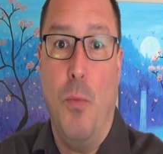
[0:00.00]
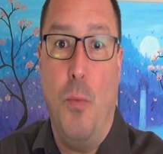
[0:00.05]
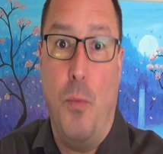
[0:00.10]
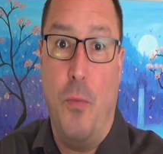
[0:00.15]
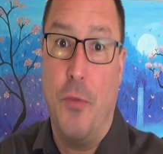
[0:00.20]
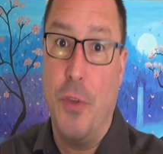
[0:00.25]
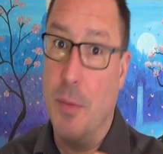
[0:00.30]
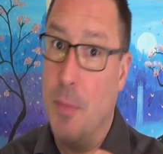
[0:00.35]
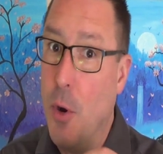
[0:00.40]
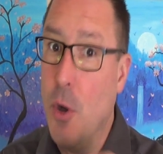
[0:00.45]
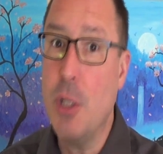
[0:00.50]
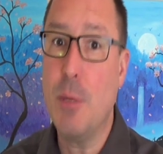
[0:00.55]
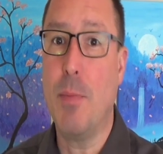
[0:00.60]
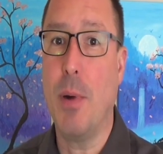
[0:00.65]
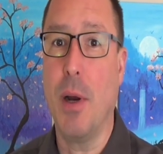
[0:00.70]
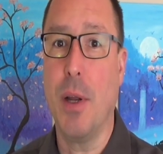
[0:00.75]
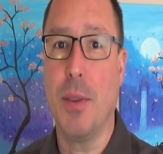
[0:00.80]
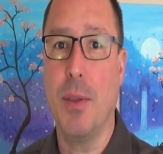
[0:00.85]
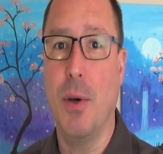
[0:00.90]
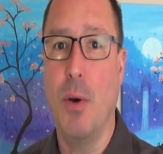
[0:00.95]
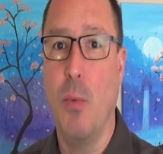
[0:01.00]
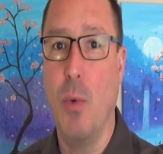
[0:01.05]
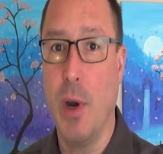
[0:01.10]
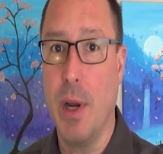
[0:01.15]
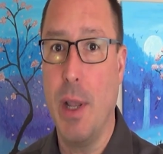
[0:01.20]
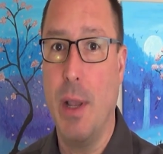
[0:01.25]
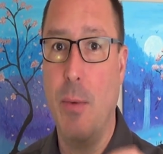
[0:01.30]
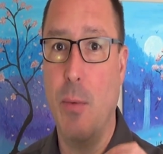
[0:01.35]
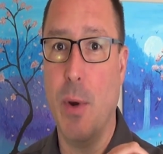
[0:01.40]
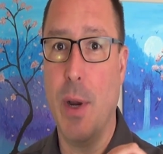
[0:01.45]
For the most part though,
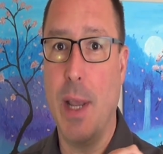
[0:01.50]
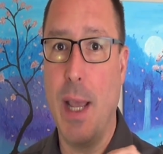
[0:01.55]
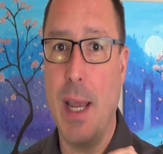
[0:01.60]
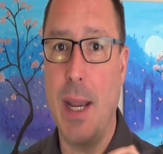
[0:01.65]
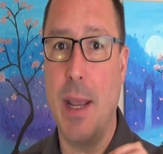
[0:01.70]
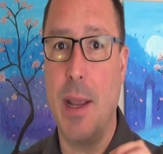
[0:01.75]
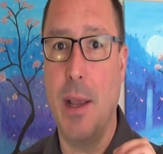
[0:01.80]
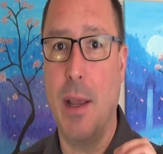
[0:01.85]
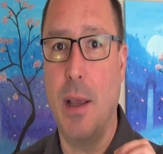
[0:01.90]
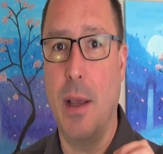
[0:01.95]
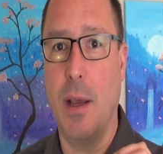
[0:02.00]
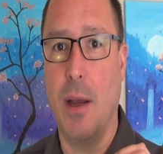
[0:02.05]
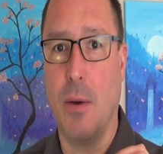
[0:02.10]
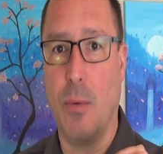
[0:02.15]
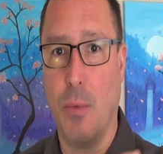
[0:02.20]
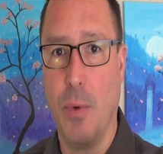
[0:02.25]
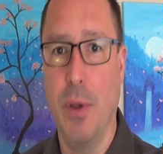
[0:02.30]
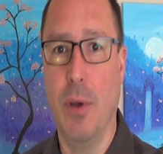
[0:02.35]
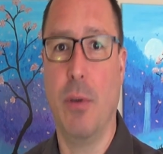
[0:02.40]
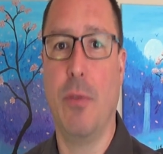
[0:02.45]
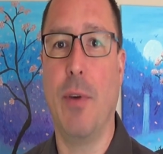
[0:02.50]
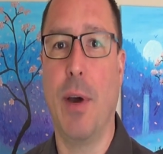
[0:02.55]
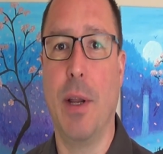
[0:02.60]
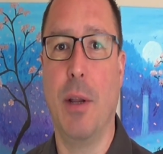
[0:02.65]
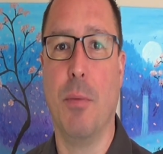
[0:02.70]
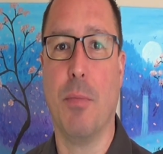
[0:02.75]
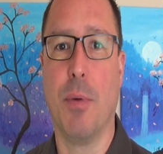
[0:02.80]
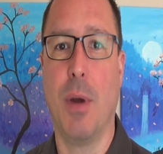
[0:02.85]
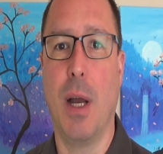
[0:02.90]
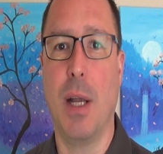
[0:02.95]
we're getting a real
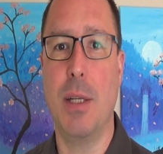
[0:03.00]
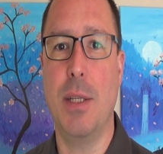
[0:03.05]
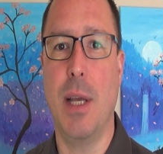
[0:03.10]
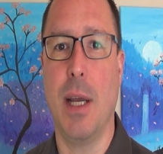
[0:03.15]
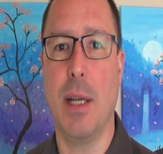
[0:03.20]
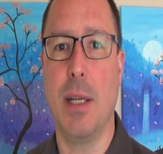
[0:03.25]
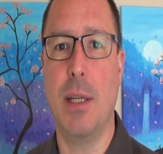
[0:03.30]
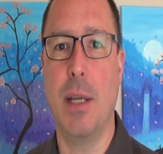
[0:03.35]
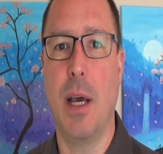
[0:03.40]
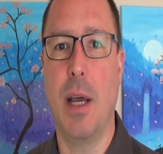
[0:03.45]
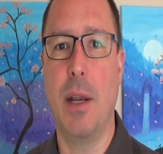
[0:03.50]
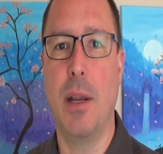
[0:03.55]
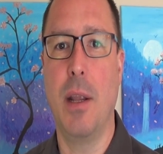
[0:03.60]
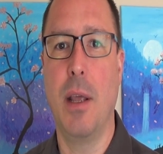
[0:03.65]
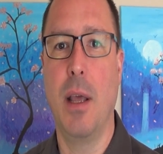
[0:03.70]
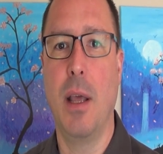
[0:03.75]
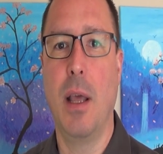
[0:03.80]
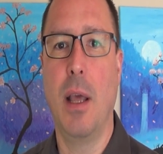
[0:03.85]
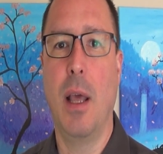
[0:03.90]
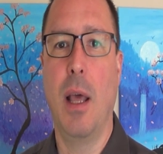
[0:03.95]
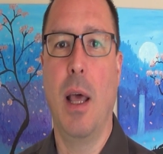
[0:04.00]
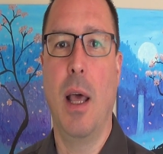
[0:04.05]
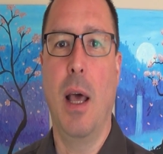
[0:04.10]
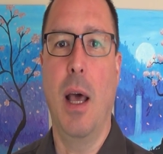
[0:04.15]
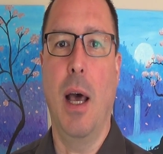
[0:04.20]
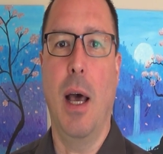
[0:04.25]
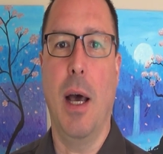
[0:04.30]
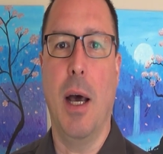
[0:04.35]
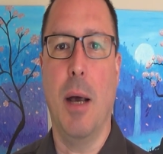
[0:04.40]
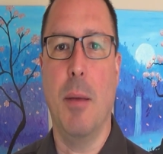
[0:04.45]
final project done.
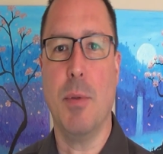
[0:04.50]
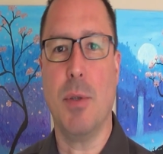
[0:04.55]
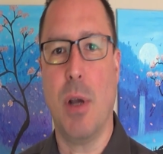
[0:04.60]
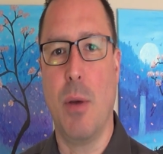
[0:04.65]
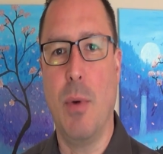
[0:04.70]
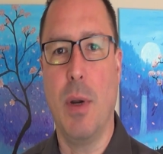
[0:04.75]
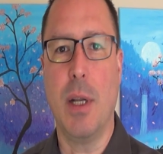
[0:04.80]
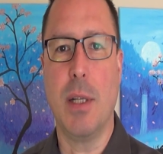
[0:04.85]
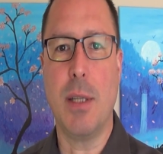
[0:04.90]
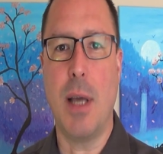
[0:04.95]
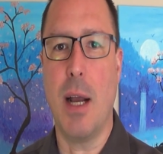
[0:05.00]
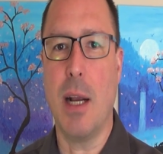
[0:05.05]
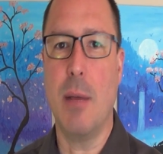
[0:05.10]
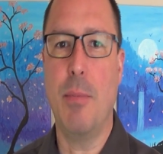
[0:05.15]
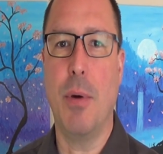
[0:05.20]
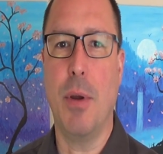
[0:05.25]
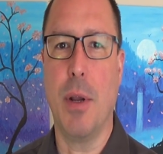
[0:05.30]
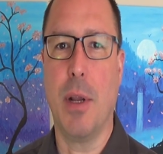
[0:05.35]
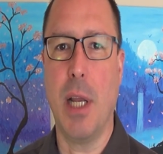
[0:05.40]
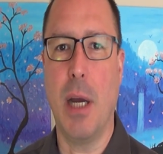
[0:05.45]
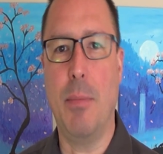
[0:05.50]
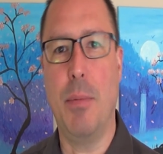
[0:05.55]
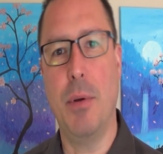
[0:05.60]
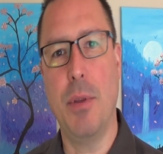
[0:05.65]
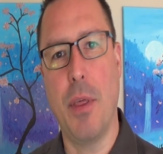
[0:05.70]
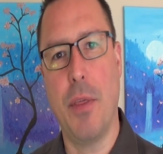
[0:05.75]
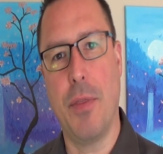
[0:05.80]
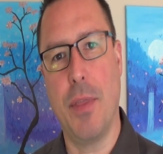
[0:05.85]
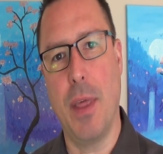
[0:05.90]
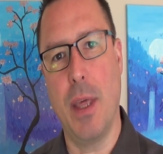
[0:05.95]
So I want to talk about a couple of
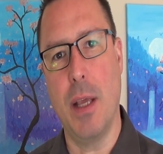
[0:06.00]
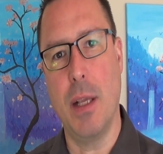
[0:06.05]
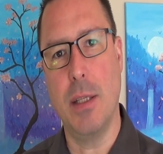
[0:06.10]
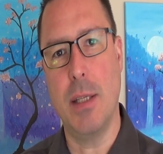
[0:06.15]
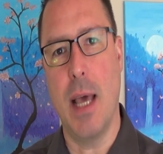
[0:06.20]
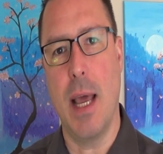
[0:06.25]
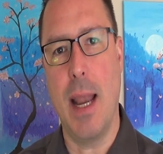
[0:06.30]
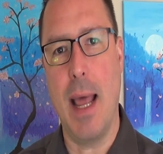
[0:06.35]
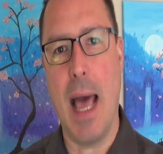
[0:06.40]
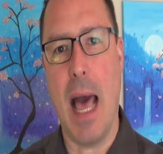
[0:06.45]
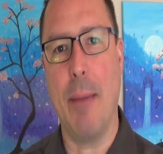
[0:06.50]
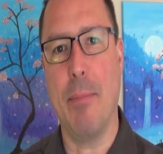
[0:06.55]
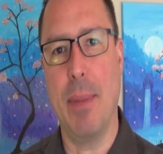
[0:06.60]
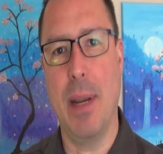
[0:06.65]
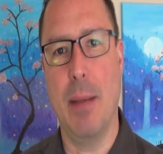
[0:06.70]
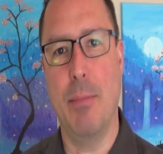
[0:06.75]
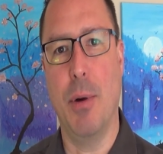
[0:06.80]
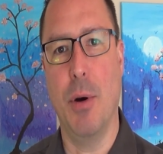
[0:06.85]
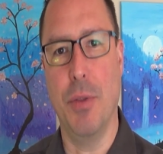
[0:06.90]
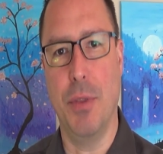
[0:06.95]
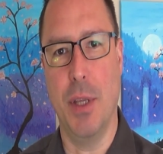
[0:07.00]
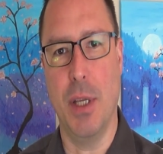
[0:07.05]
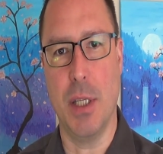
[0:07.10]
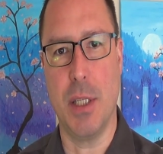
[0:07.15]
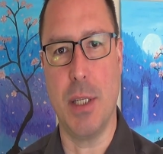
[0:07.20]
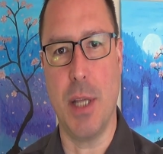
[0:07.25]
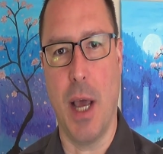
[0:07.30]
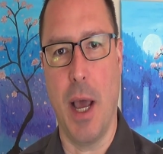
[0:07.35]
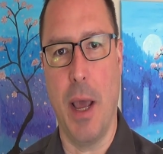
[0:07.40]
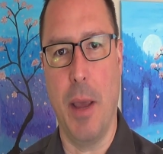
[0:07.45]
the things that happen about this
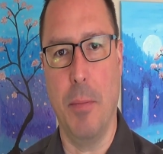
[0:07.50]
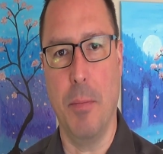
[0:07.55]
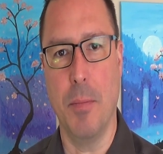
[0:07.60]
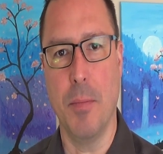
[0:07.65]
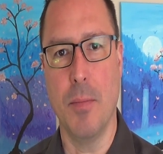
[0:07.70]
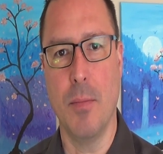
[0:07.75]
time.